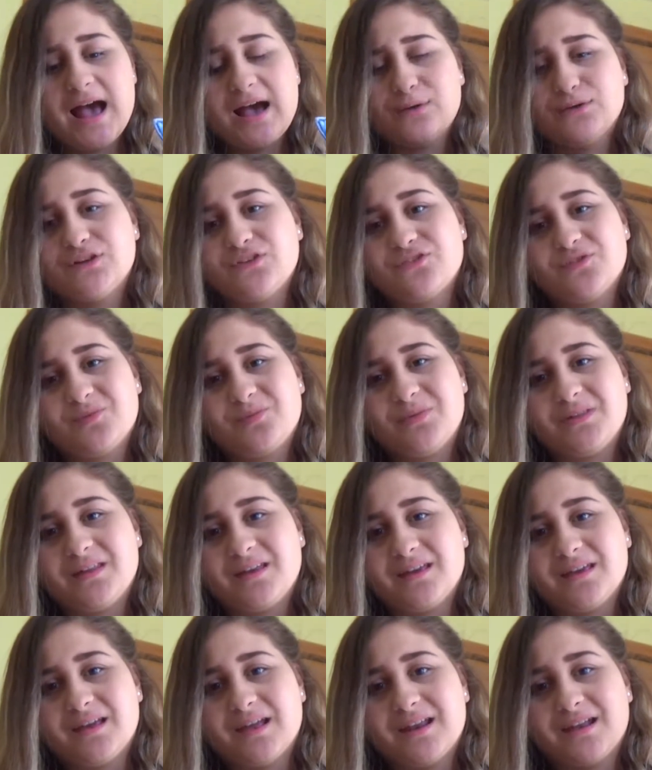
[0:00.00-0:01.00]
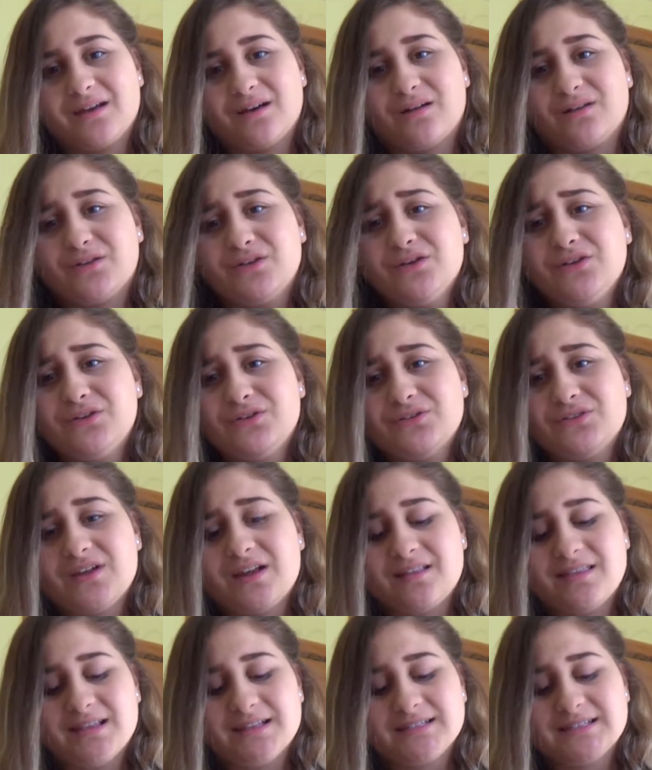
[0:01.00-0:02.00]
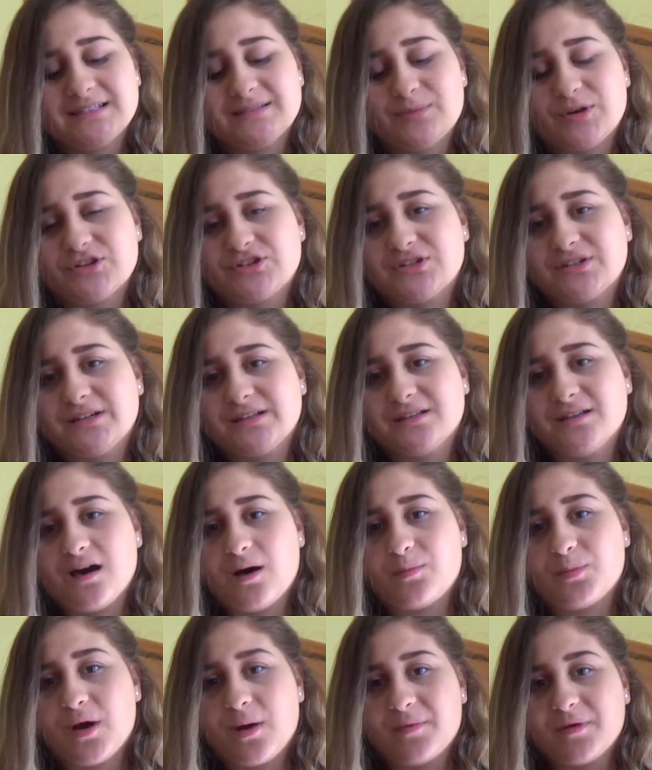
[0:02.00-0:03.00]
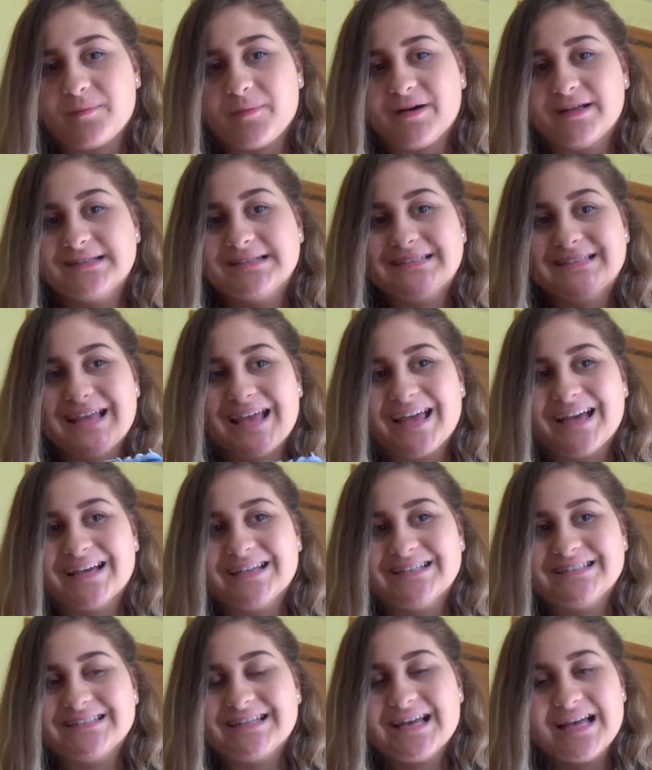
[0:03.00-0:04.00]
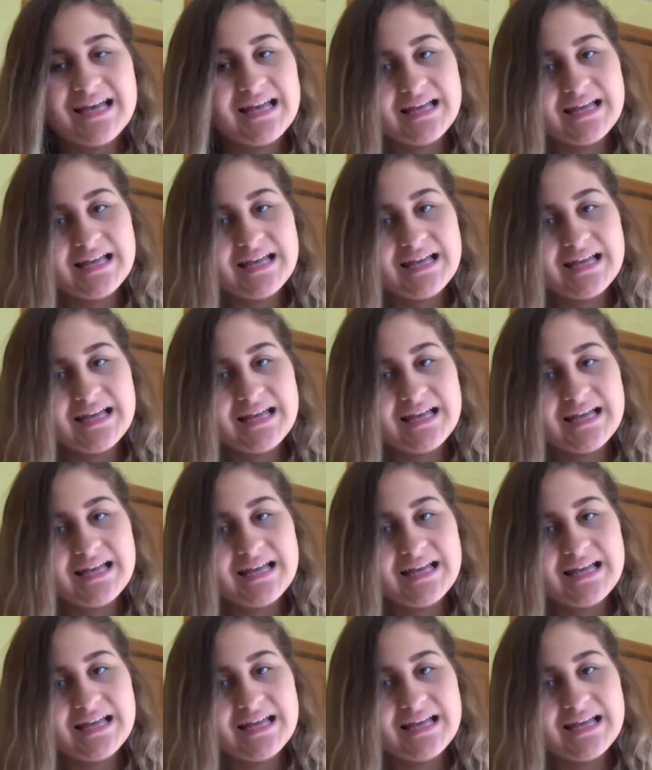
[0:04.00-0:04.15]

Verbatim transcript: I would definitely be getting a good use out of this, especially in the upcoming months and